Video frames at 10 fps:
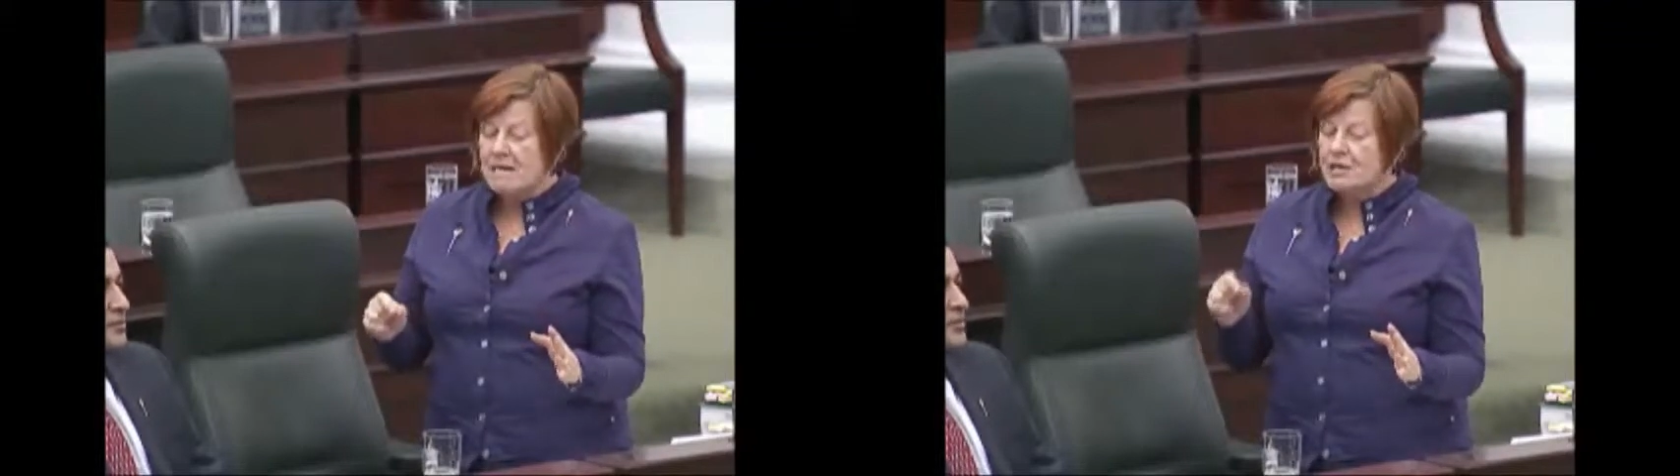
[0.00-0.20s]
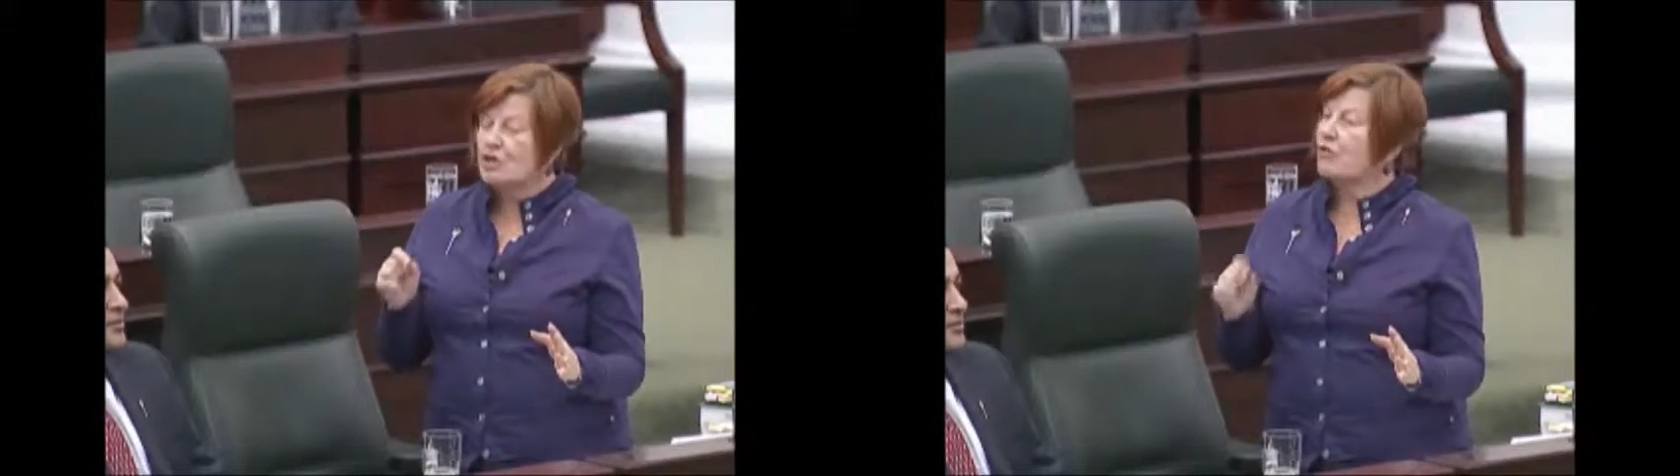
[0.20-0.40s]

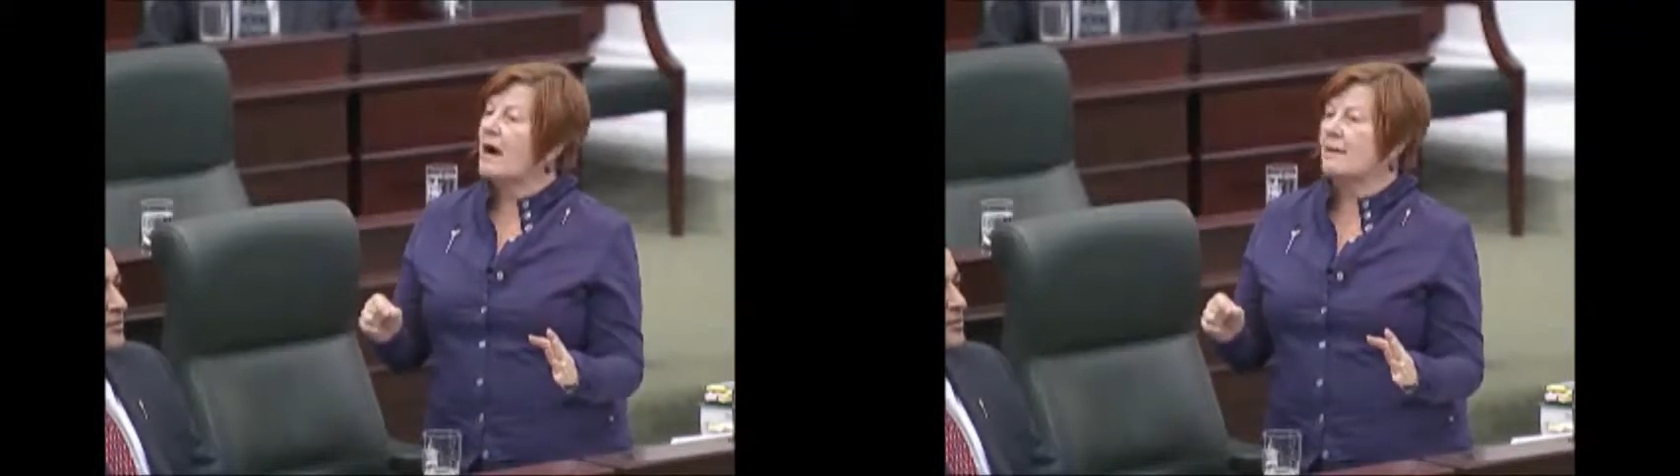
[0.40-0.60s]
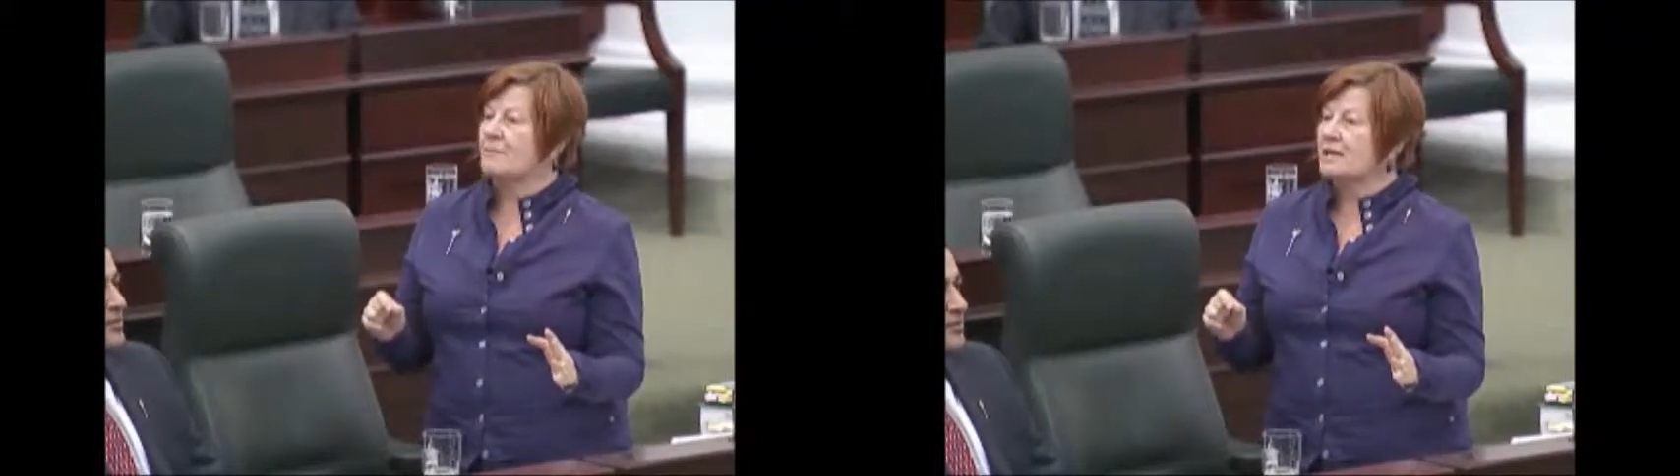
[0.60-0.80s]
much
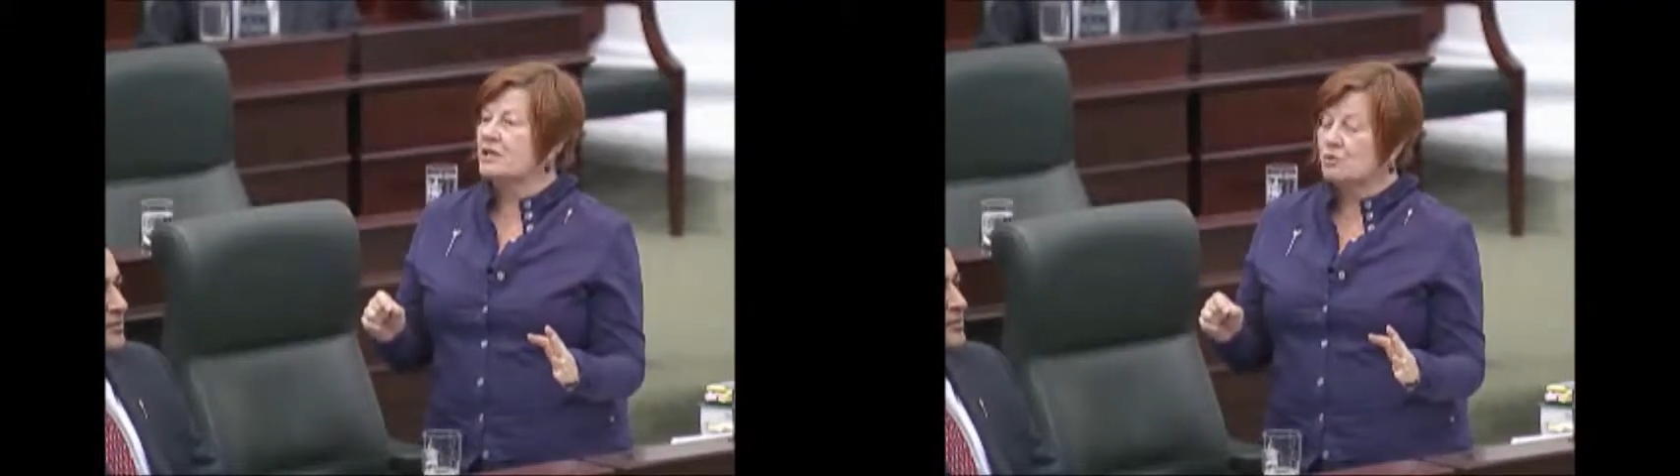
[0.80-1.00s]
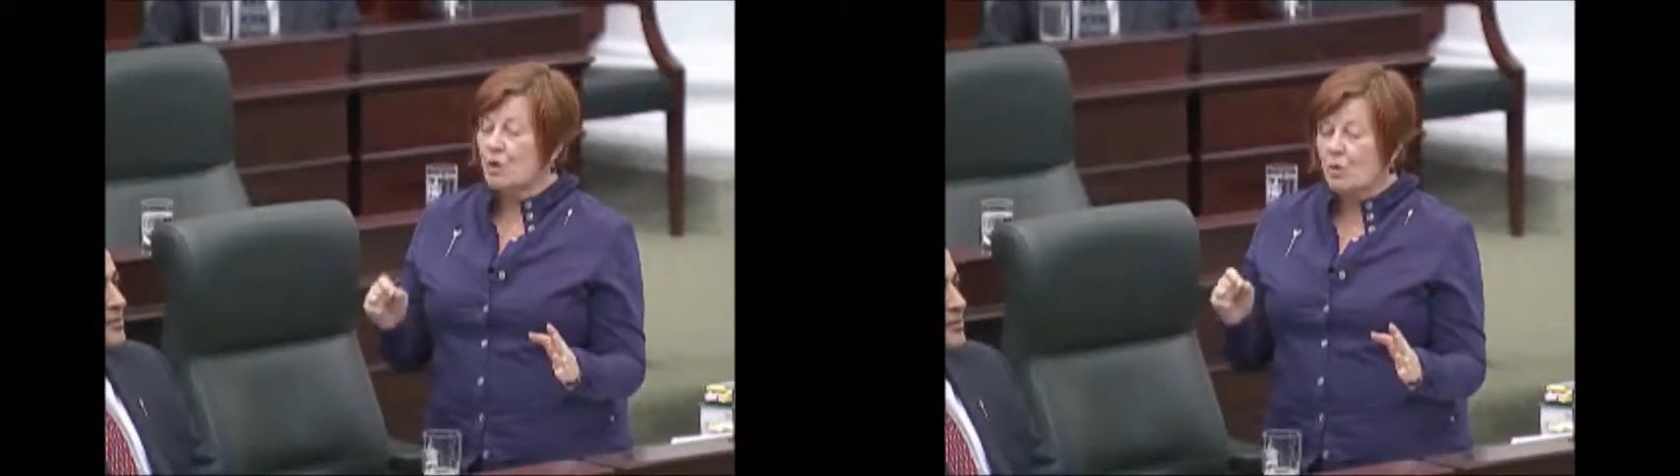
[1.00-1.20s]
crap
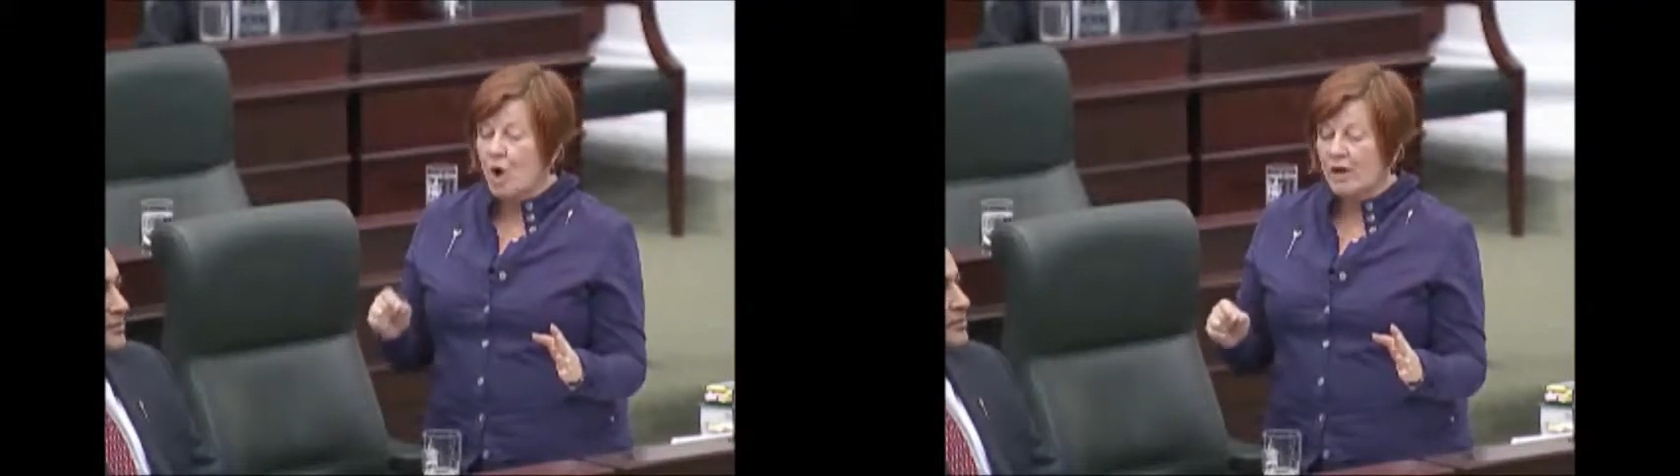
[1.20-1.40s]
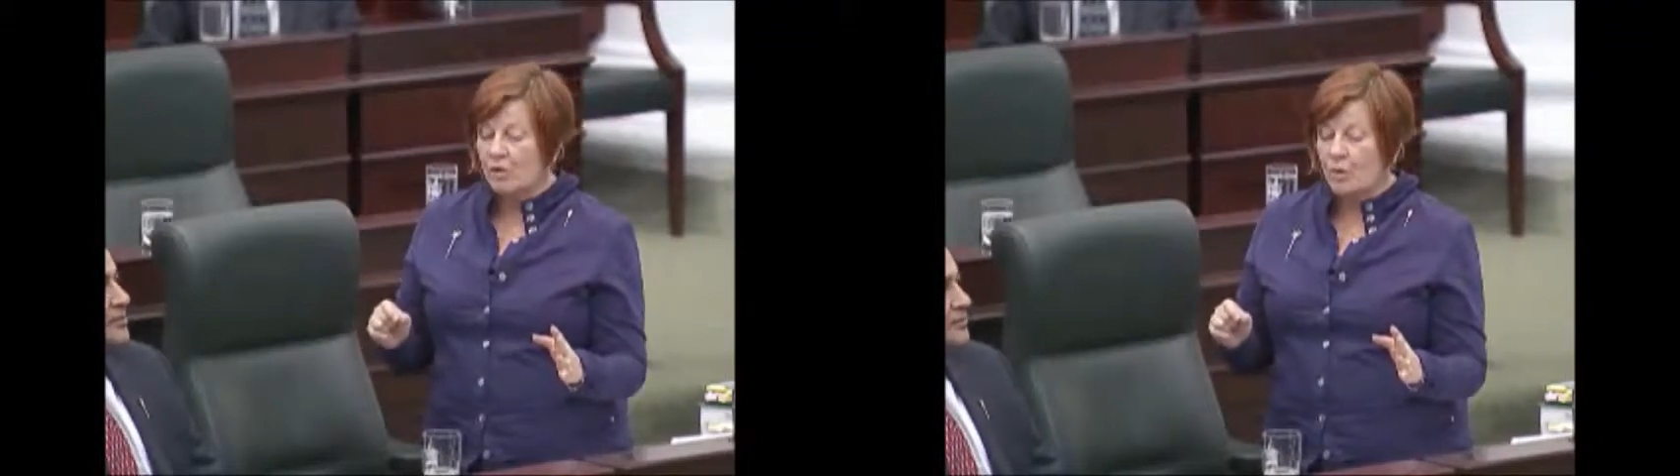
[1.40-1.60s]
into a
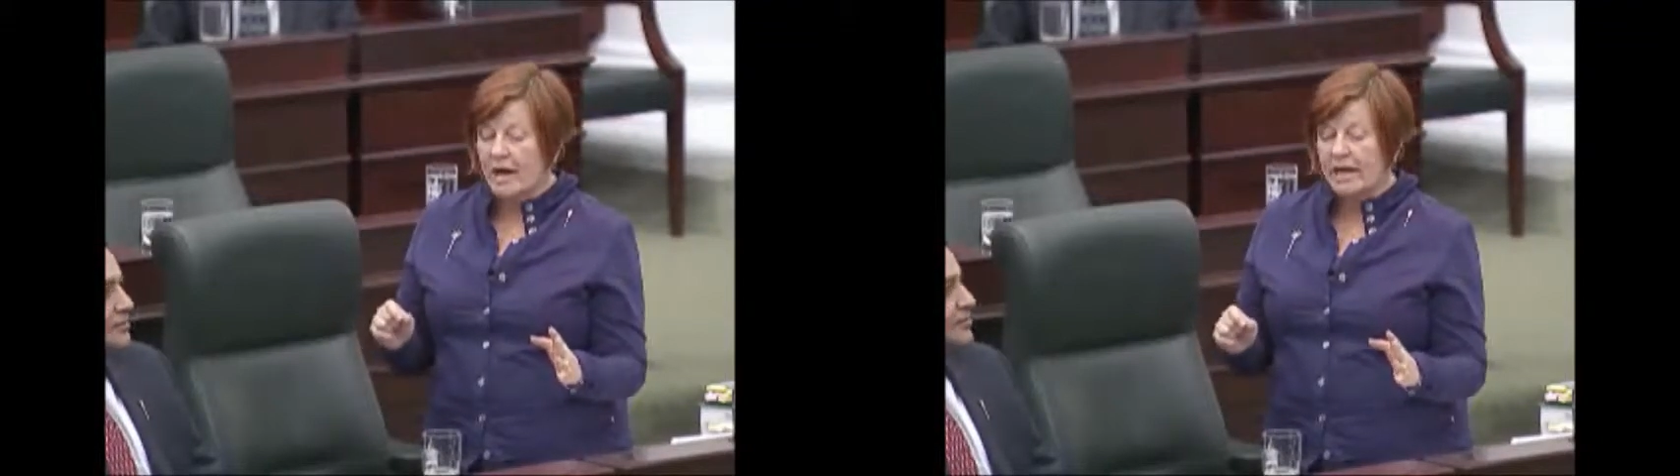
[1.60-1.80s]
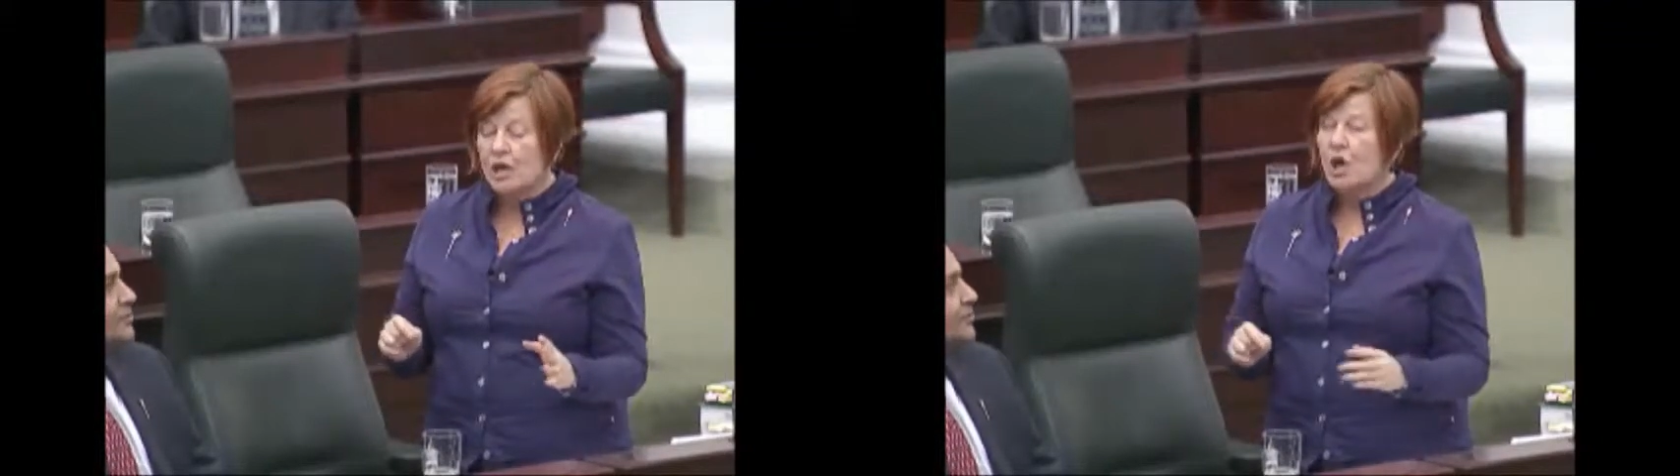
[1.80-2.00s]

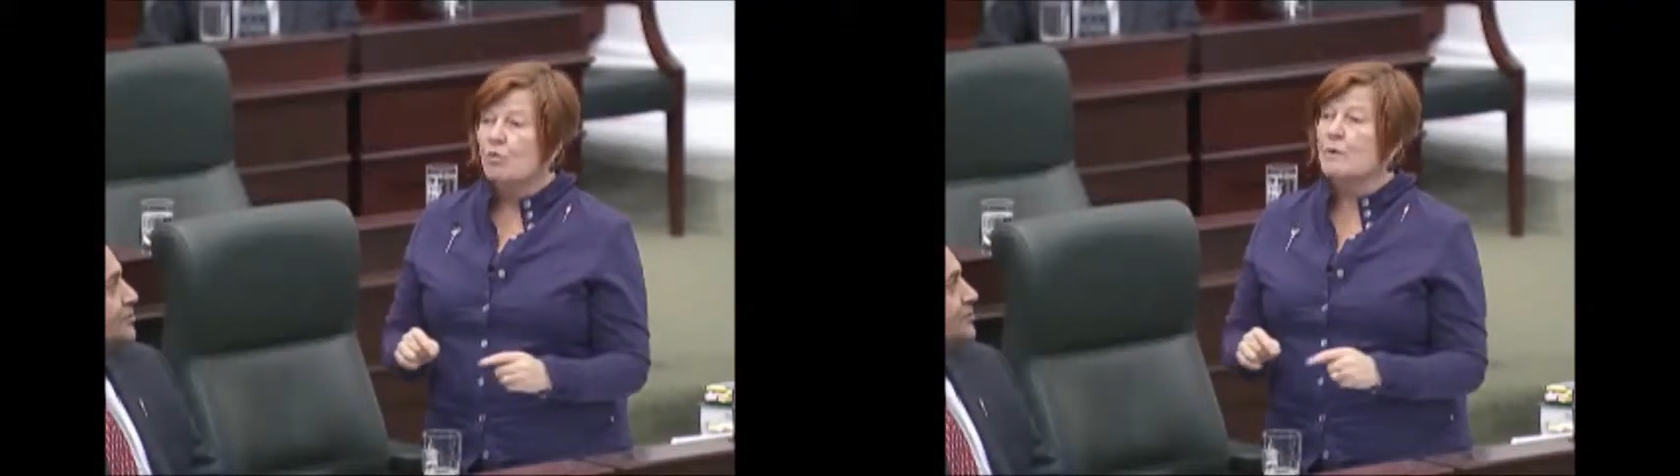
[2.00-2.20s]
waterway